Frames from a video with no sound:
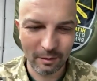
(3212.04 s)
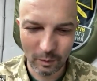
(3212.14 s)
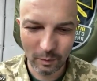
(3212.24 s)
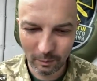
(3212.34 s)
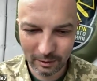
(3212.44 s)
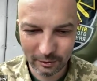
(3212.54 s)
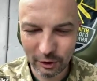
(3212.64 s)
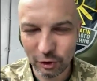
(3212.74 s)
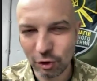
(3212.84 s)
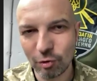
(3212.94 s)
we will
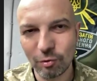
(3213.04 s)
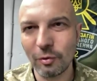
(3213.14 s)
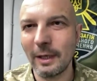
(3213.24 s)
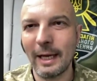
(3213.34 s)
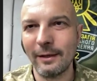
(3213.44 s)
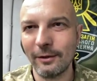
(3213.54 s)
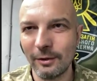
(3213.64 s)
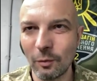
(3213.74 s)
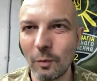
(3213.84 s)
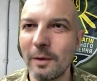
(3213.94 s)
teach you and
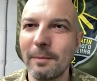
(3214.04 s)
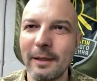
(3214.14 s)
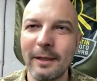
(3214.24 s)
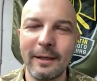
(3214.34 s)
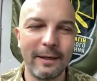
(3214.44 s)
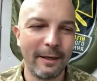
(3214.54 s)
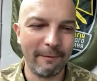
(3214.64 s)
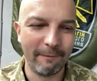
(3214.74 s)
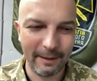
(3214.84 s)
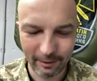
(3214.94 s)
you will be
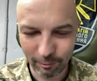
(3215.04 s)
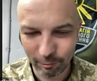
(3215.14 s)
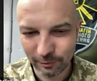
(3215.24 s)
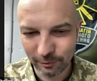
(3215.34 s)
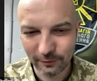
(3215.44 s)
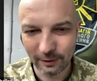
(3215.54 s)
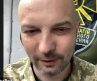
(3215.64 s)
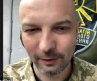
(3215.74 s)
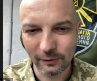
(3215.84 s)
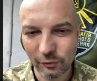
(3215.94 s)
a very good
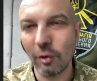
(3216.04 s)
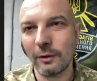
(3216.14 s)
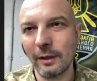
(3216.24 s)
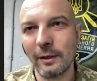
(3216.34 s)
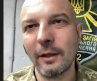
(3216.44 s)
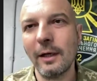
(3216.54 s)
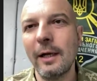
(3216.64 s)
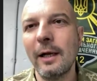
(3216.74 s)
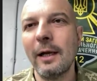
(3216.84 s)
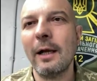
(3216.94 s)
soldier
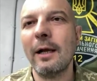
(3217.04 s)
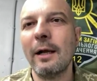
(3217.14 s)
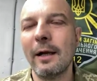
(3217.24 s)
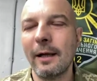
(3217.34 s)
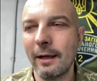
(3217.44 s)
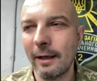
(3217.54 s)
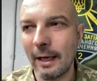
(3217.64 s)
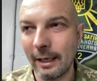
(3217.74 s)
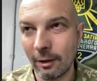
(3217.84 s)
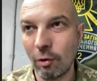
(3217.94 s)

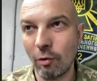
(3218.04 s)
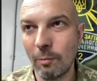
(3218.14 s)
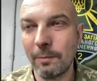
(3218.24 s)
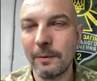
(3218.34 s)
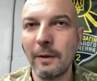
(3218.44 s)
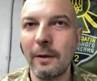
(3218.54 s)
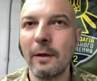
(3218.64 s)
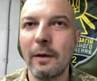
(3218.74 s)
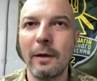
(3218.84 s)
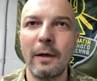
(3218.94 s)
i hope
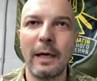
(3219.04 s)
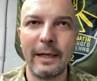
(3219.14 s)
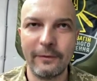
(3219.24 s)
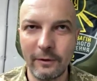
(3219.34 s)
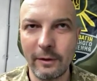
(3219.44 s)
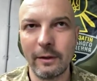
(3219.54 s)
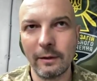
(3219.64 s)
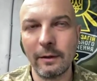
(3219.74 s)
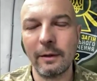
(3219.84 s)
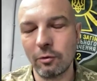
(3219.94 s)

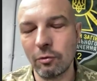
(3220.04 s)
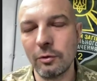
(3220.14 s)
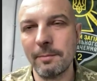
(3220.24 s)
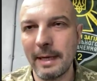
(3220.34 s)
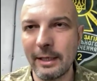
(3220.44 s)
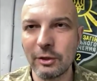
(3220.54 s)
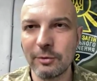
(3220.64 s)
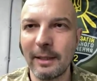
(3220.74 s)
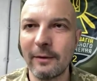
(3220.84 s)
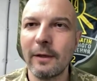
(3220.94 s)
under good
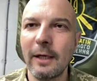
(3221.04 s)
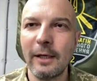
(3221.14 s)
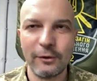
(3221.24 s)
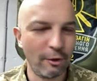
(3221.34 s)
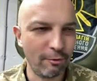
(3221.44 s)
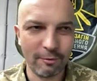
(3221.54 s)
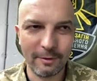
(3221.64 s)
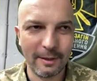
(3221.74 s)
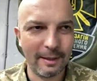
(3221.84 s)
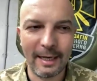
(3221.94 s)
management so
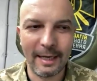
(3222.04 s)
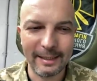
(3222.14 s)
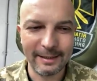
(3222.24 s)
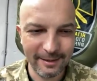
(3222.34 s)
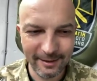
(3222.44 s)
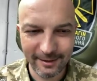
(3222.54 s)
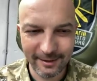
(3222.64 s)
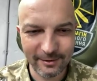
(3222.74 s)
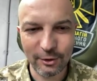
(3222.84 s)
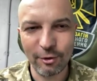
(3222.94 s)

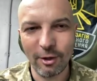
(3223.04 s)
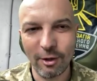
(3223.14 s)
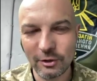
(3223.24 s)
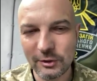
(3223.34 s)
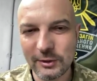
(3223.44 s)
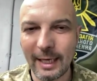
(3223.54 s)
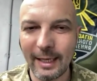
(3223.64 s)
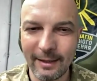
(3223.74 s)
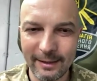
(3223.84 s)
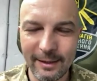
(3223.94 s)
IT technologies
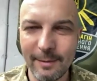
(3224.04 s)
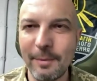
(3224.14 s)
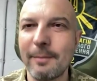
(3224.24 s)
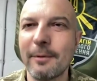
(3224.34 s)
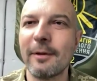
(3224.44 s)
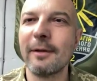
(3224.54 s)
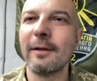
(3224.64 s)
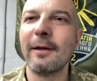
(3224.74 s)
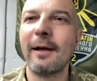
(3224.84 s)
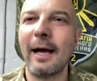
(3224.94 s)
and IT people
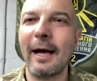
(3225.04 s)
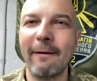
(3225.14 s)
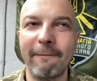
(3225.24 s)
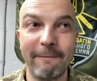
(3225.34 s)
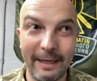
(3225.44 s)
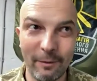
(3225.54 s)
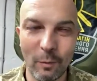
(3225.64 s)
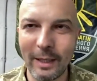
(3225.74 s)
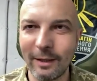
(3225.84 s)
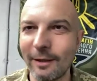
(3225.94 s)
are very
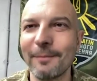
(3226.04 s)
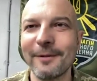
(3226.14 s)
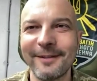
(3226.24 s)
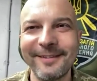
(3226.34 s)
welcomed.